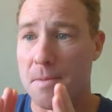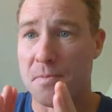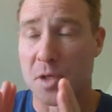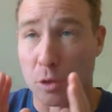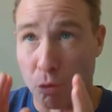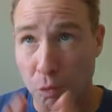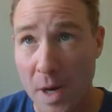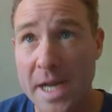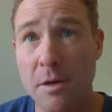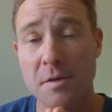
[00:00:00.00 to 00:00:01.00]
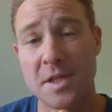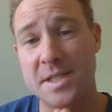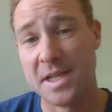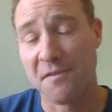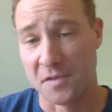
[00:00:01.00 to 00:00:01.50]
the greater the
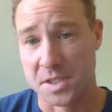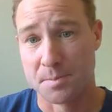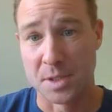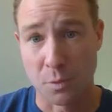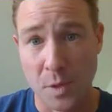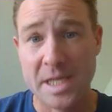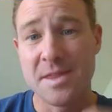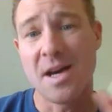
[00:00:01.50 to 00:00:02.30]
difference between